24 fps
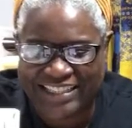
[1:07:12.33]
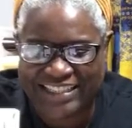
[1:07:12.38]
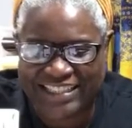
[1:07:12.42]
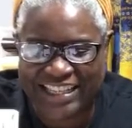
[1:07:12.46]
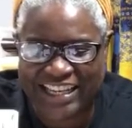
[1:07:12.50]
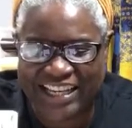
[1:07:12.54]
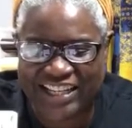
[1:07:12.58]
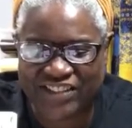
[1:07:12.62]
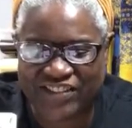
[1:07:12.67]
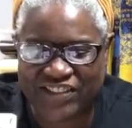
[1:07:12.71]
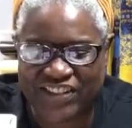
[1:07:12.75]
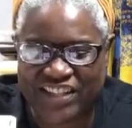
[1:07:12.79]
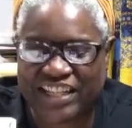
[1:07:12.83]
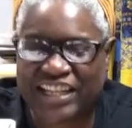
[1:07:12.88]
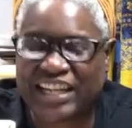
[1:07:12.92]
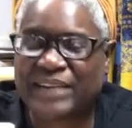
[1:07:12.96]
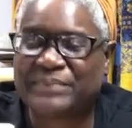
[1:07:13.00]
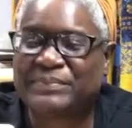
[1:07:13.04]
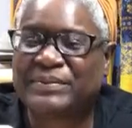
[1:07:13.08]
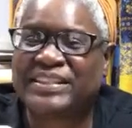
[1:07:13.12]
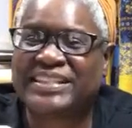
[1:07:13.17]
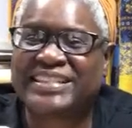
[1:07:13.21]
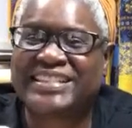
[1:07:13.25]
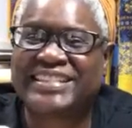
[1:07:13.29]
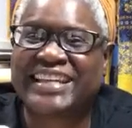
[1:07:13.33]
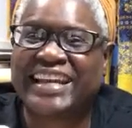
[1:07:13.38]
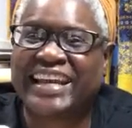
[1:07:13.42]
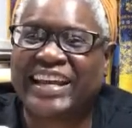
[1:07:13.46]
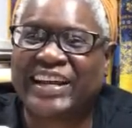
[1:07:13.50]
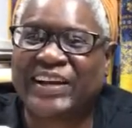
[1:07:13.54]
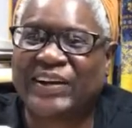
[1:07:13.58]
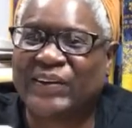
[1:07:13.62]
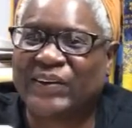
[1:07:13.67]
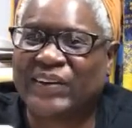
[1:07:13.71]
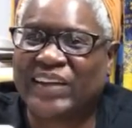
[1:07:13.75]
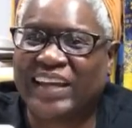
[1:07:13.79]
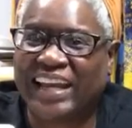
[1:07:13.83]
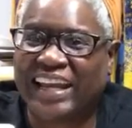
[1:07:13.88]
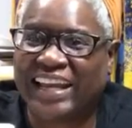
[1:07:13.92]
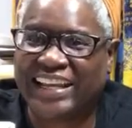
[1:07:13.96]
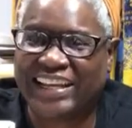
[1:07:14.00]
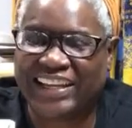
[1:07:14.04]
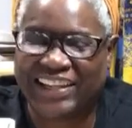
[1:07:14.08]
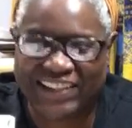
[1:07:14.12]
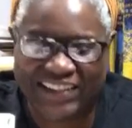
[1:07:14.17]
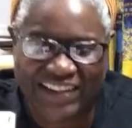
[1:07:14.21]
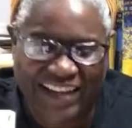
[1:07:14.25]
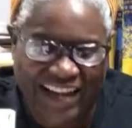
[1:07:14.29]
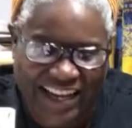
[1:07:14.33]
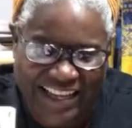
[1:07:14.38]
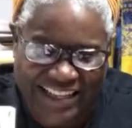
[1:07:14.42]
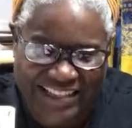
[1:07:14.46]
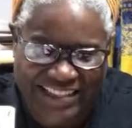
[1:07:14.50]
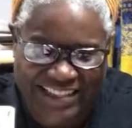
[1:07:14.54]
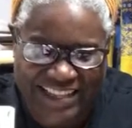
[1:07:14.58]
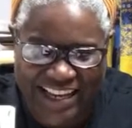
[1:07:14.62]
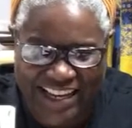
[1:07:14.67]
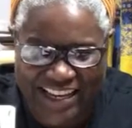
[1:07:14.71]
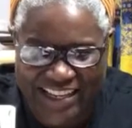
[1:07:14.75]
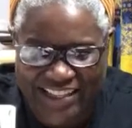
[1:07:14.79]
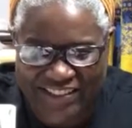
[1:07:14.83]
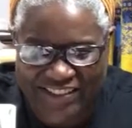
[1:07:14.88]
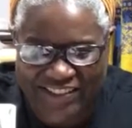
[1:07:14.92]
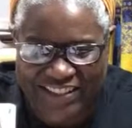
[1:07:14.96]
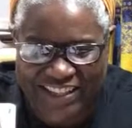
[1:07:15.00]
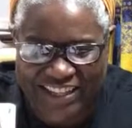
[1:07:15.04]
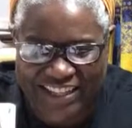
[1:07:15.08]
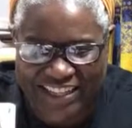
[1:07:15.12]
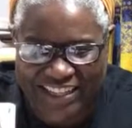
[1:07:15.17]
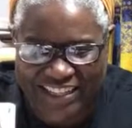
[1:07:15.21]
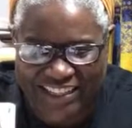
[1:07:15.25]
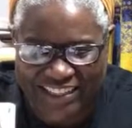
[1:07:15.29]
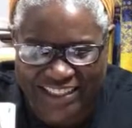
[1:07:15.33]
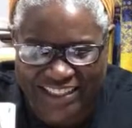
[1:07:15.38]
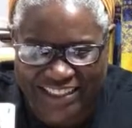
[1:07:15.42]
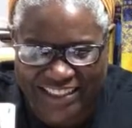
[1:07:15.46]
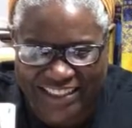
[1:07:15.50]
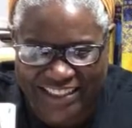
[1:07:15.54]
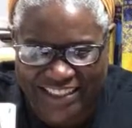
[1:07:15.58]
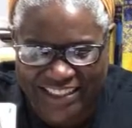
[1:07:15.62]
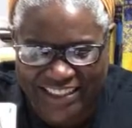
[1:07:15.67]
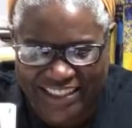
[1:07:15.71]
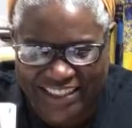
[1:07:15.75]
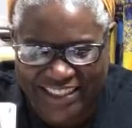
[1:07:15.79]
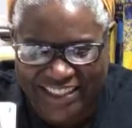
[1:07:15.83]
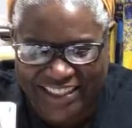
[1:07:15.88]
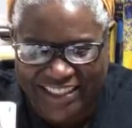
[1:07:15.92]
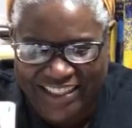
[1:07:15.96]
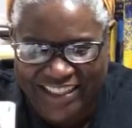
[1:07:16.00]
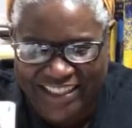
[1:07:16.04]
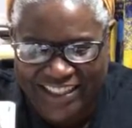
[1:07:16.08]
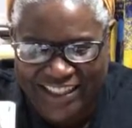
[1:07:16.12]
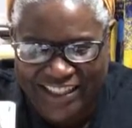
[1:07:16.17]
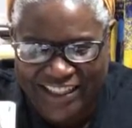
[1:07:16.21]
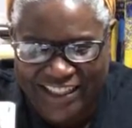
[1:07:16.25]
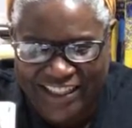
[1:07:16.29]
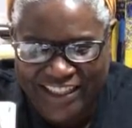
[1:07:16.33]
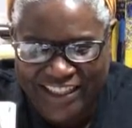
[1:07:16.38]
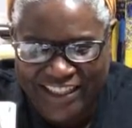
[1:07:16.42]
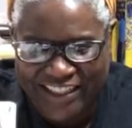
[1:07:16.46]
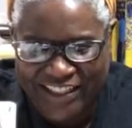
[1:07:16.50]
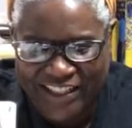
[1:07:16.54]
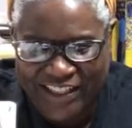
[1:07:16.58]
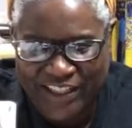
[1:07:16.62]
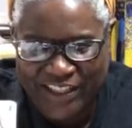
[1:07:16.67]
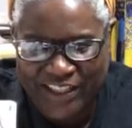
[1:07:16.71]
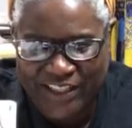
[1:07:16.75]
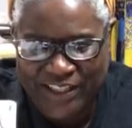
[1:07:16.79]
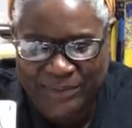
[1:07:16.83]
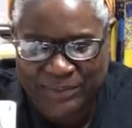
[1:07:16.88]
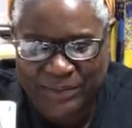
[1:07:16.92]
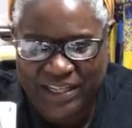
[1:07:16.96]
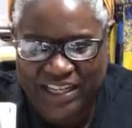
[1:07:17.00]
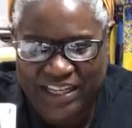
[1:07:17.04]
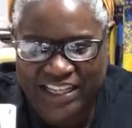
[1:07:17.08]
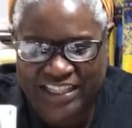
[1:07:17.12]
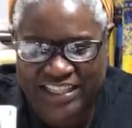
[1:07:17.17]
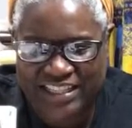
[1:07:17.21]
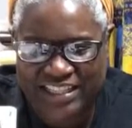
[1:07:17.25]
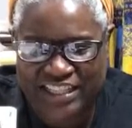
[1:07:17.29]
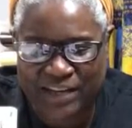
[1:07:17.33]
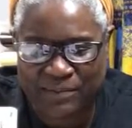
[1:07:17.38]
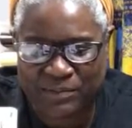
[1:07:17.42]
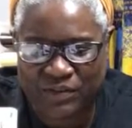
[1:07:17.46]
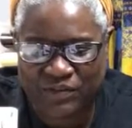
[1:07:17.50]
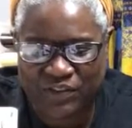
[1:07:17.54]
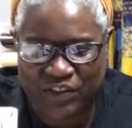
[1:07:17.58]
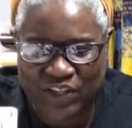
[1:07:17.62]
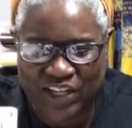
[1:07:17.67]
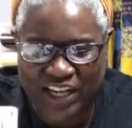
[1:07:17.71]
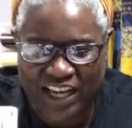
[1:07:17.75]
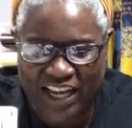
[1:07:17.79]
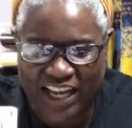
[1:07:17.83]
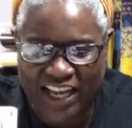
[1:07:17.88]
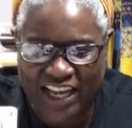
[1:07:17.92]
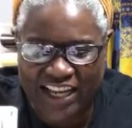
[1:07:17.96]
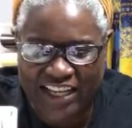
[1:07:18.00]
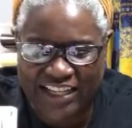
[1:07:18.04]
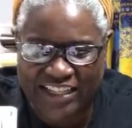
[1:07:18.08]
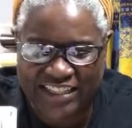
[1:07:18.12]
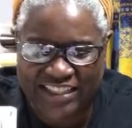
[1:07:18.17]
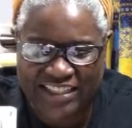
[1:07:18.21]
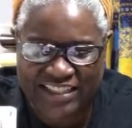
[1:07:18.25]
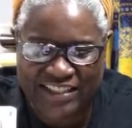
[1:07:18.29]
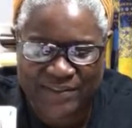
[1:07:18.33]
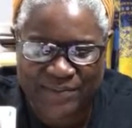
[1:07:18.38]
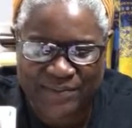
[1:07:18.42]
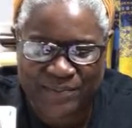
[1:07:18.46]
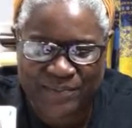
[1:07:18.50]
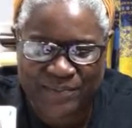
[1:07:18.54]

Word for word: Sandra Cubbins saying, okay, here. Hi, Sandra. Let me get some of you guys.